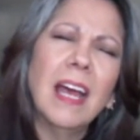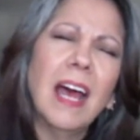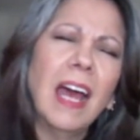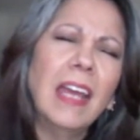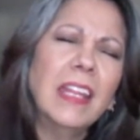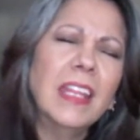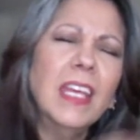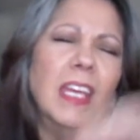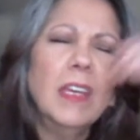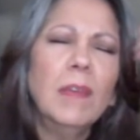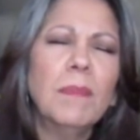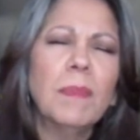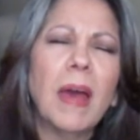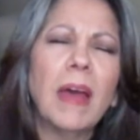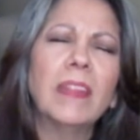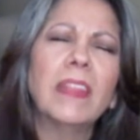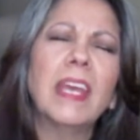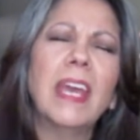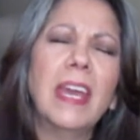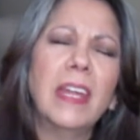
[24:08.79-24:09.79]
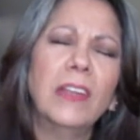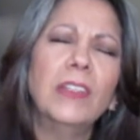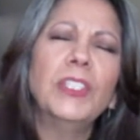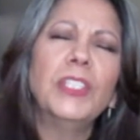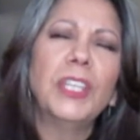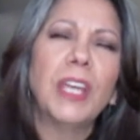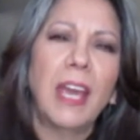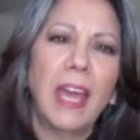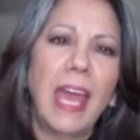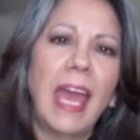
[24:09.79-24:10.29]
I think about the
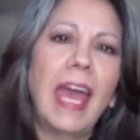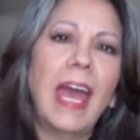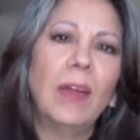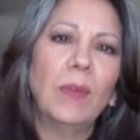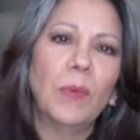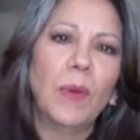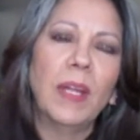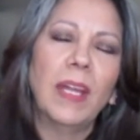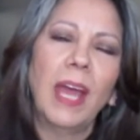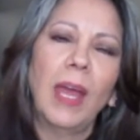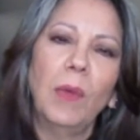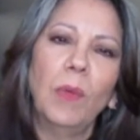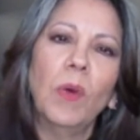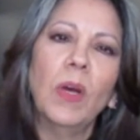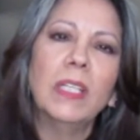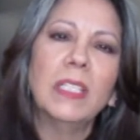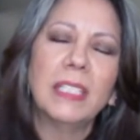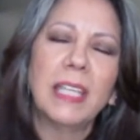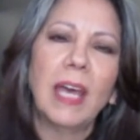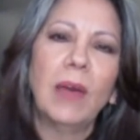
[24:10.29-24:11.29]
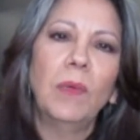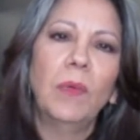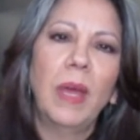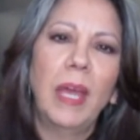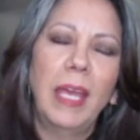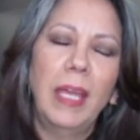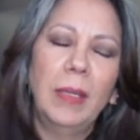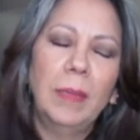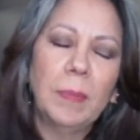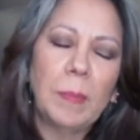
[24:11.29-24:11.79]
energy I had when I was that
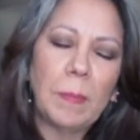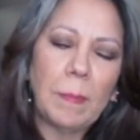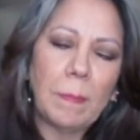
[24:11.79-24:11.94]
weight,